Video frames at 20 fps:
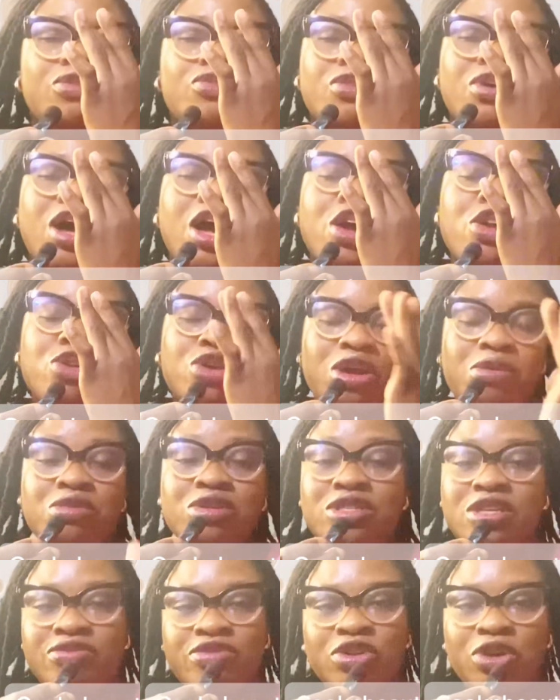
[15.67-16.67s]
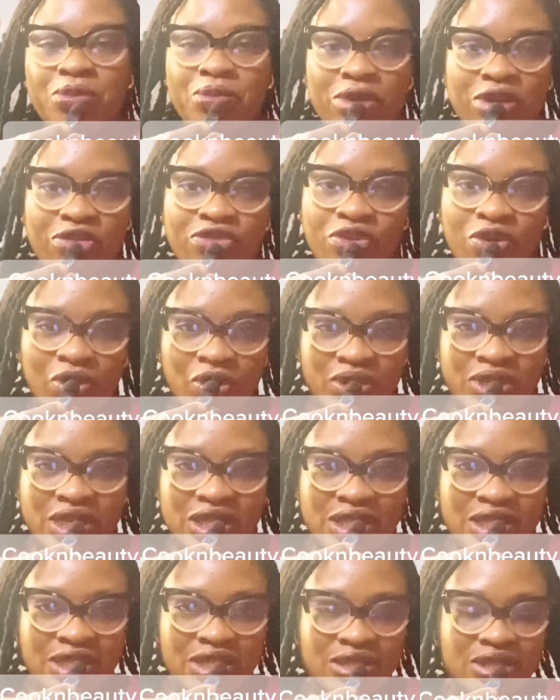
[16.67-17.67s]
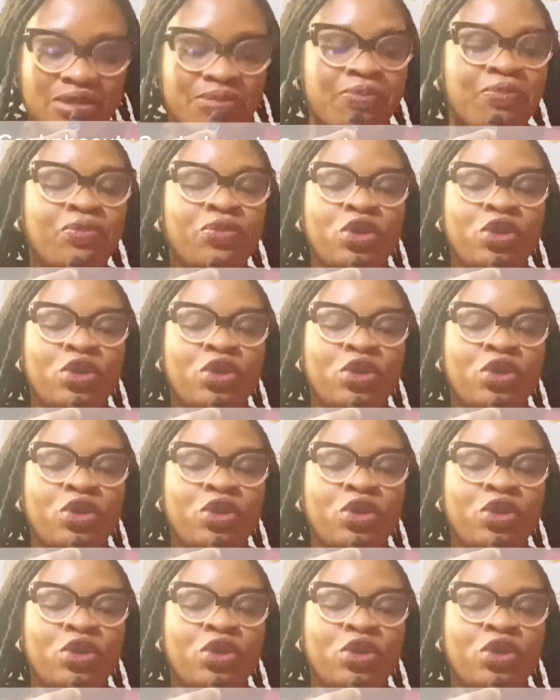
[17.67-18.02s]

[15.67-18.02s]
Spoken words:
How you can be saving your money for other things.